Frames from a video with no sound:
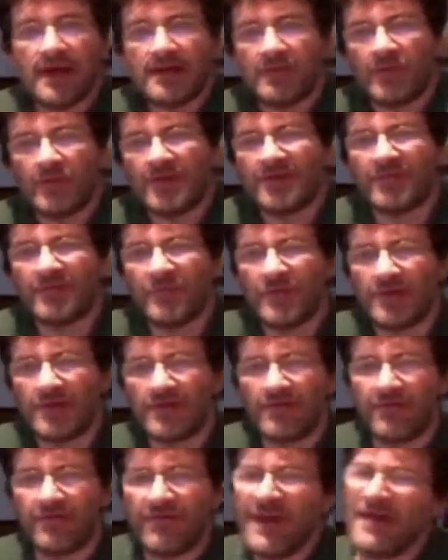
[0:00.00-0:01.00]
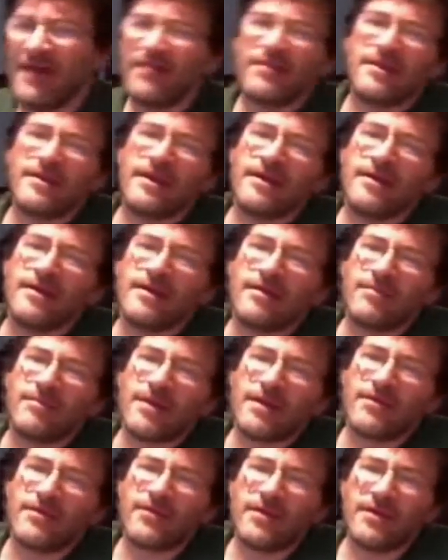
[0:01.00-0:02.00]
And then what's fascinating
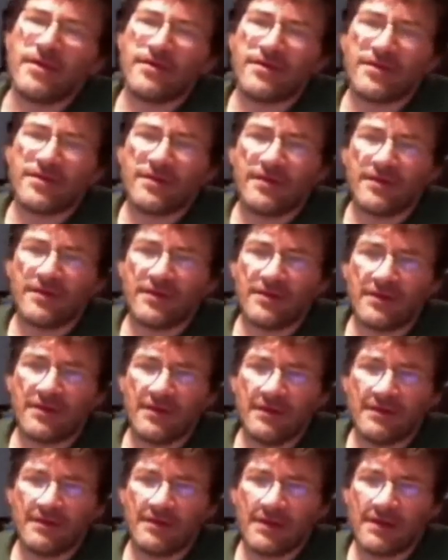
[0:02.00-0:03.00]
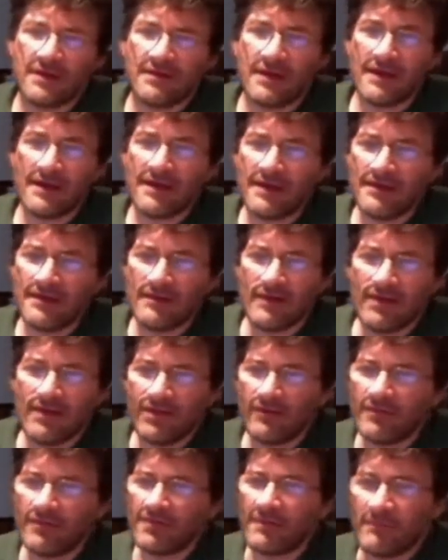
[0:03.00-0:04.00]
about this is I
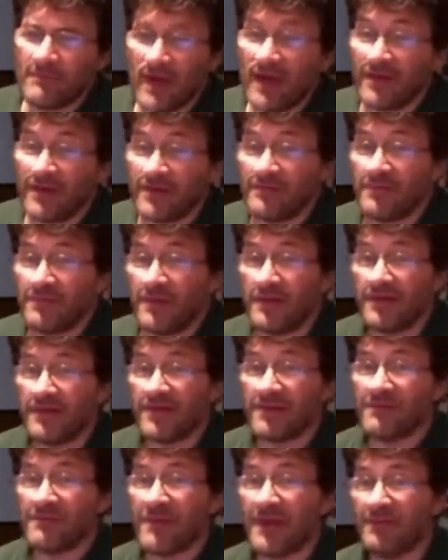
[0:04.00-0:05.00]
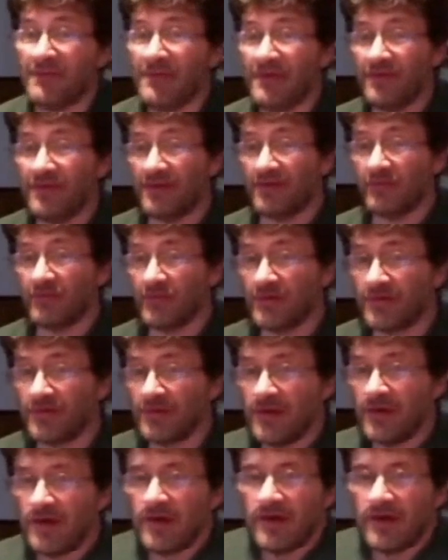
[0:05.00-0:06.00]
thought the possibility that maybe this
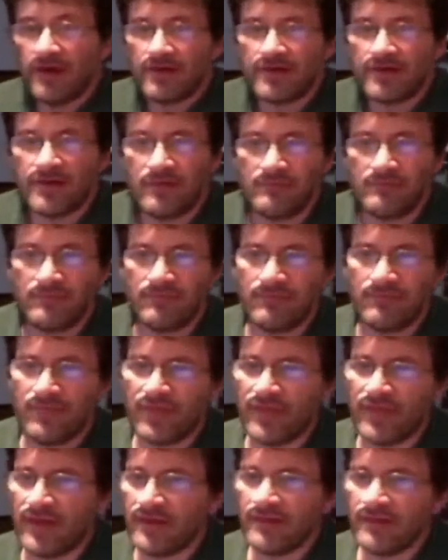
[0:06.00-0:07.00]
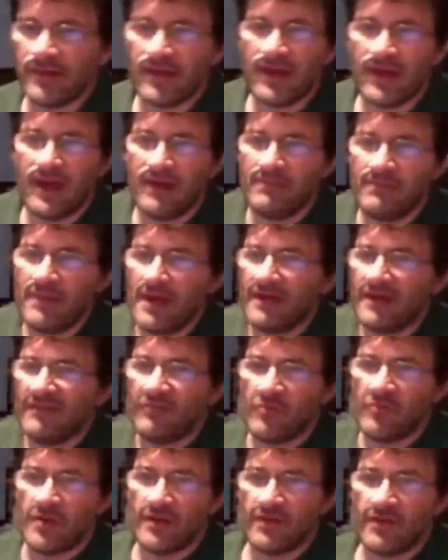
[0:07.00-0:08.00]
was something that came out
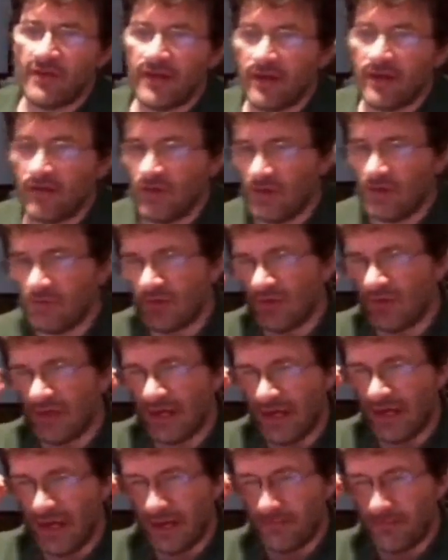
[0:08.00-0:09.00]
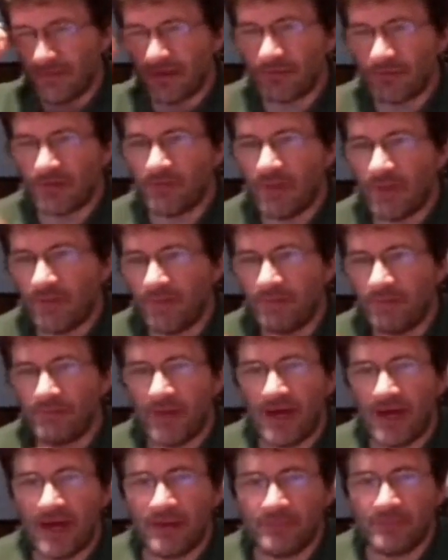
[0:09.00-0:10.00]
of one of the King James only camps that was maybe
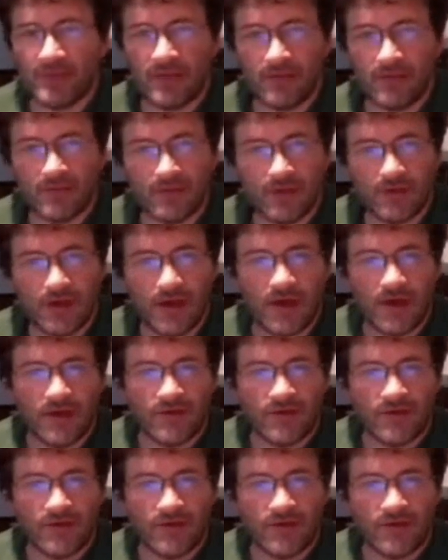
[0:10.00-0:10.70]
popular.